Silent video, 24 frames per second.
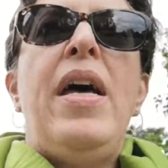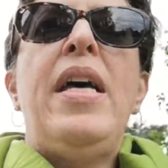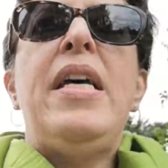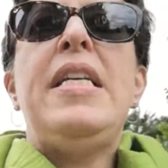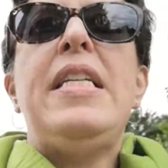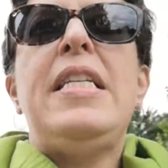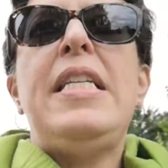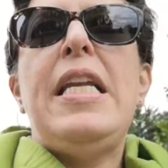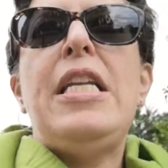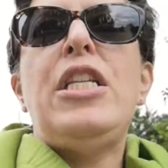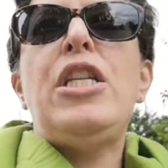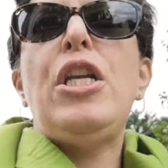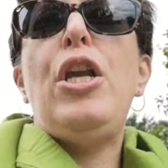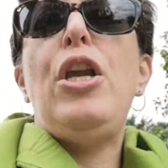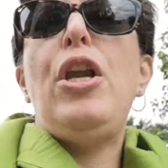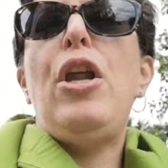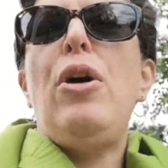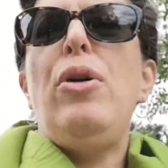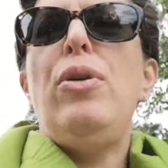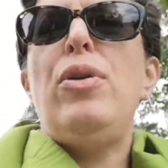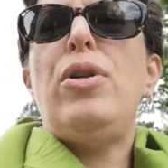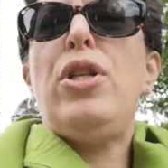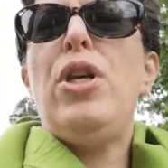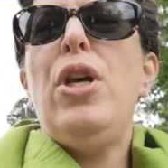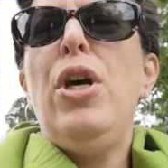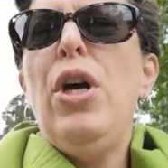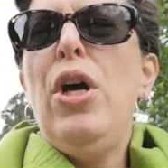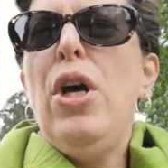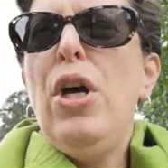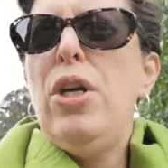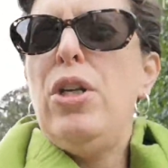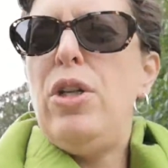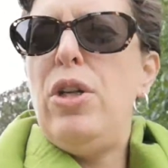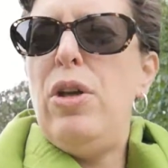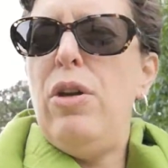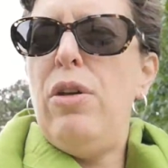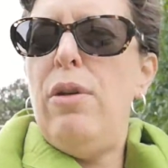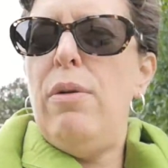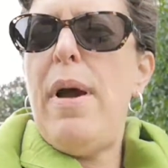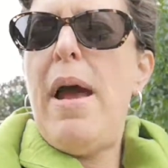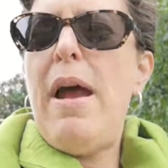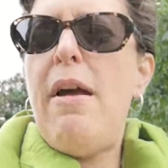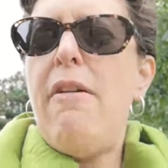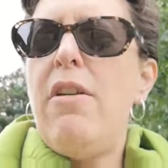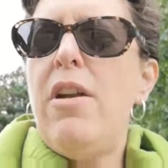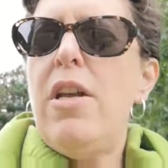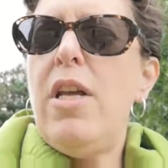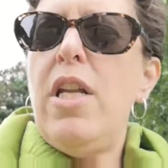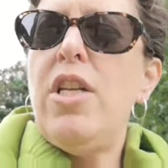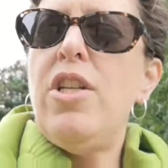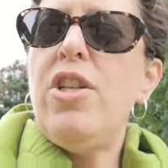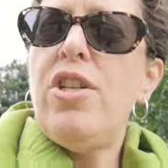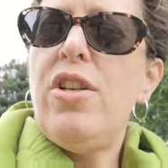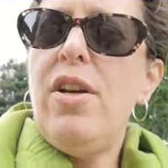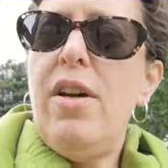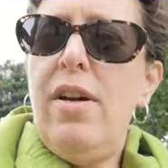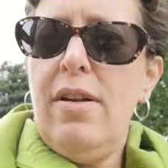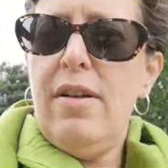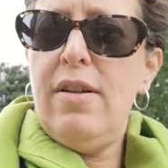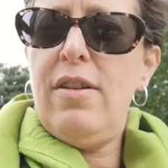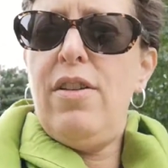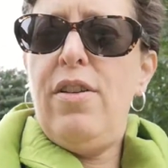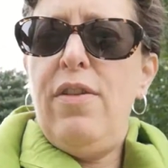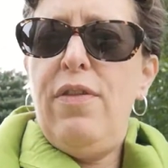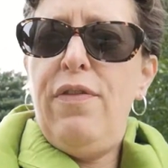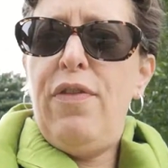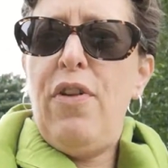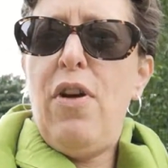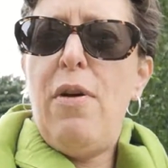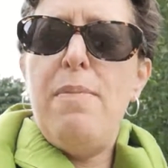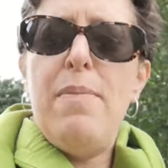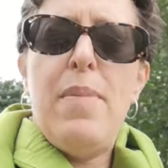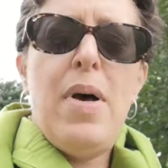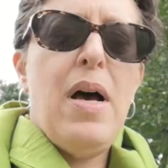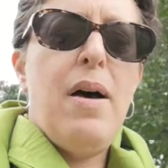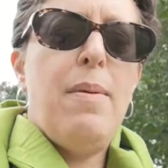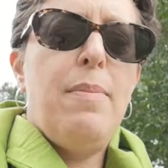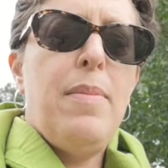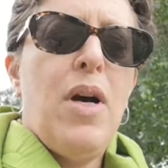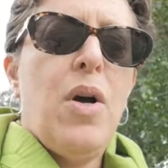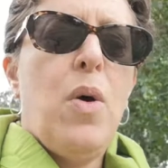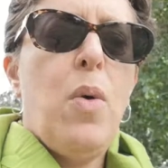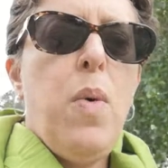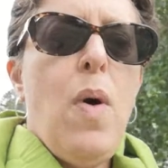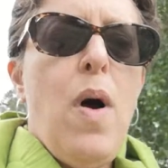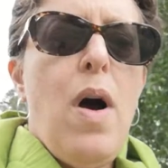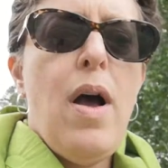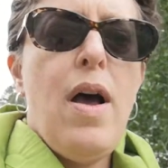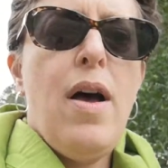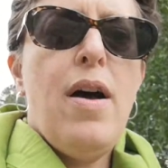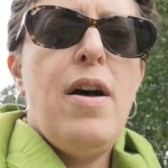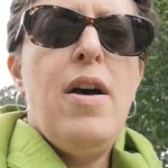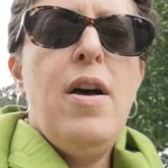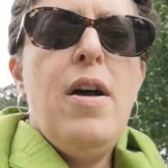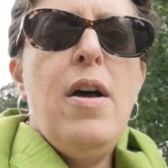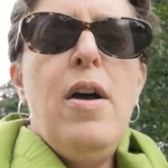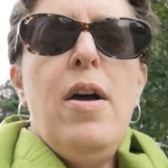sent a note to Aaron and Charlotte from Acquire